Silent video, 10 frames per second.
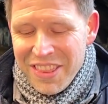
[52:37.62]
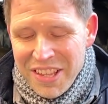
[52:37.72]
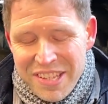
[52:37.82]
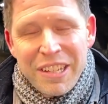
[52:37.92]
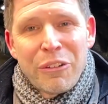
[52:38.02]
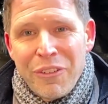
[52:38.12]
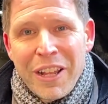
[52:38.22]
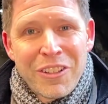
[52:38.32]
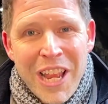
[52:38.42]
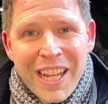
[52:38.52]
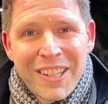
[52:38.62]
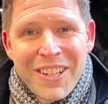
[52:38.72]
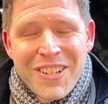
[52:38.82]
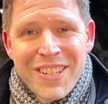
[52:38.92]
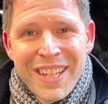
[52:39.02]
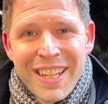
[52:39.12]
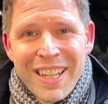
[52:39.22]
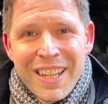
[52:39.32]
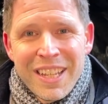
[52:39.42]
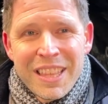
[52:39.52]
they still felt challenged.
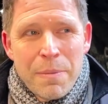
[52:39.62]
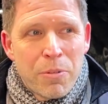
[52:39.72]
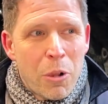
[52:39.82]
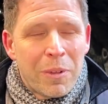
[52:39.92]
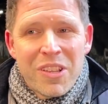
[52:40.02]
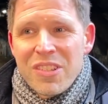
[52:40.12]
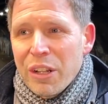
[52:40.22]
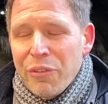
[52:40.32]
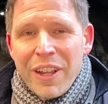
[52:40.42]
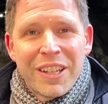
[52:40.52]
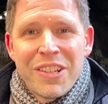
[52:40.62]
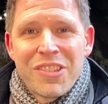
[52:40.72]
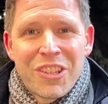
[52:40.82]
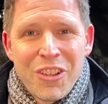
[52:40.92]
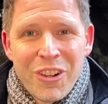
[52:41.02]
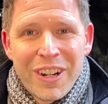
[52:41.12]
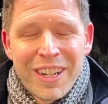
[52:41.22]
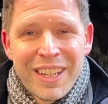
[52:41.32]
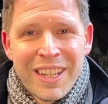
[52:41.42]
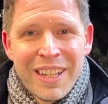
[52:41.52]
They probably still felt insecure,
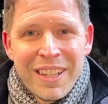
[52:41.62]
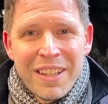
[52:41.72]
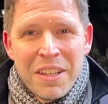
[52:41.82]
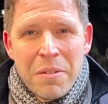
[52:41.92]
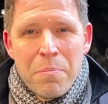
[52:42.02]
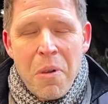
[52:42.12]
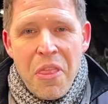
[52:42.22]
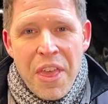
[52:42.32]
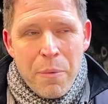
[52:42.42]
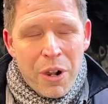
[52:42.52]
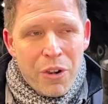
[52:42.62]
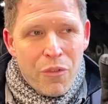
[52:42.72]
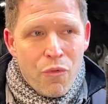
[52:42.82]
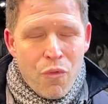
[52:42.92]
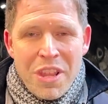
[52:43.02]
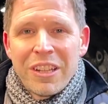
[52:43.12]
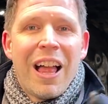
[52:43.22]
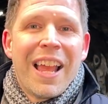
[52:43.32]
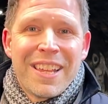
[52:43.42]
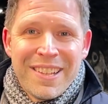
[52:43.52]
but they were
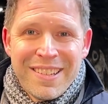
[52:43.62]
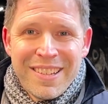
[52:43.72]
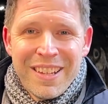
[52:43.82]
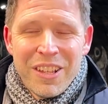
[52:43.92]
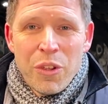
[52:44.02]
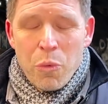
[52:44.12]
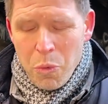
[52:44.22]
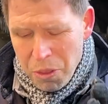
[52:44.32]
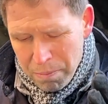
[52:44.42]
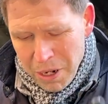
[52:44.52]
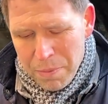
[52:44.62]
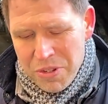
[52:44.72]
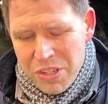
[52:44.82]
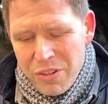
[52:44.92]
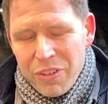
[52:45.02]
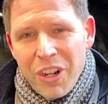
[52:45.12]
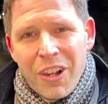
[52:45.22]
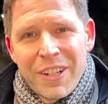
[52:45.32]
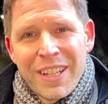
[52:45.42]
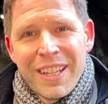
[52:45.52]
realigned with the purposes of
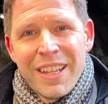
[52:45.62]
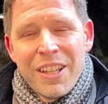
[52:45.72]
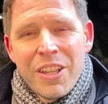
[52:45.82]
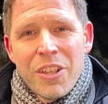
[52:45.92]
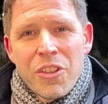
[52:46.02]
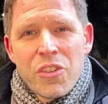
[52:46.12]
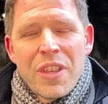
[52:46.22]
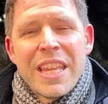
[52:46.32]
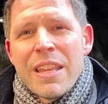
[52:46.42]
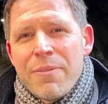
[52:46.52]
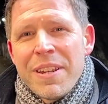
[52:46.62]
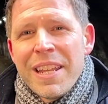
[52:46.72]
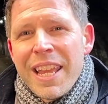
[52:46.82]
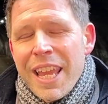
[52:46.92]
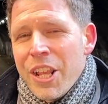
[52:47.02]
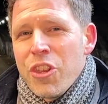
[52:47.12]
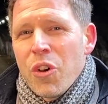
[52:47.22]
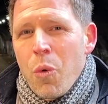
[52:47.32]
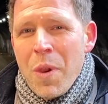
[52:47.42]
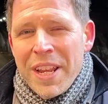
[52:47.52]
God. So even in
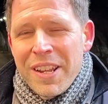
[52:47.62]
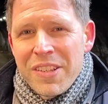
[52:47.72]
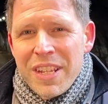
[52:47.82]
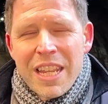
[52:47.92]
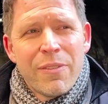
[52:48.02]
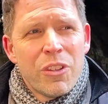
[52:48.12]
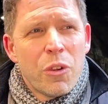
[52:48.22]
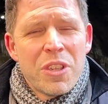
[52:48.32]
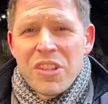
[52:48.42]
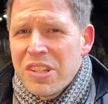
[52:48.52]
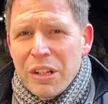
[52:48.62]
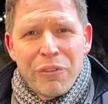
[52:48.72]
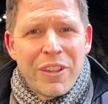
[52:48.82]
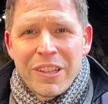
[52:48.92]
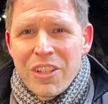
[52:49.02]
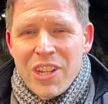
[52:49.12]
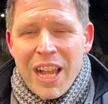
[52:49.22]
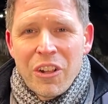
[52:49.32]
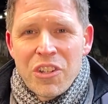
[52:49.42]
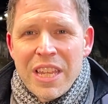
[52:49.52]
your weakness, even though you still feel the
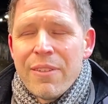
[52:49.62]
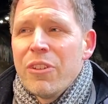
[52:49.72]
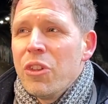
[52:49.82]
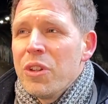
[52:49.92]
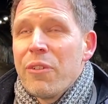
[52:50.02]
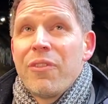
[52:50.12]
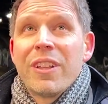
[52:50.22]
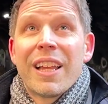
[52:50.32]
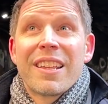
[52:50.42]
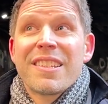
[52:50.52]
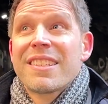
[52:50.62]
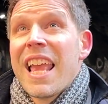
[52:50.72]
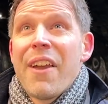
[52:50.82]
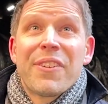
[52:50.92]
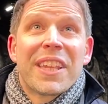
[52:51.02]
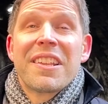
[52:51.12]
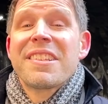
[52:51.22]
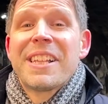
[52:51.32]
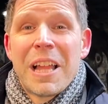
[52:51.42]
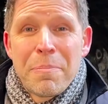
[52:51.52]
challenge, even though you feel like everything's
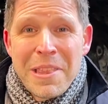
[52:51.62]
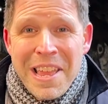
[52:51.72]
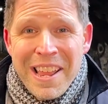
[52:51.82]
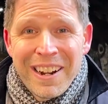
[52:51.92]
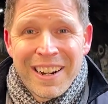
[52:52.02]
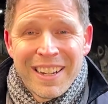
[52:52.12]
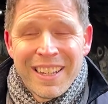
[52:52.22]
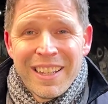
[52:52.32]
still up in the air,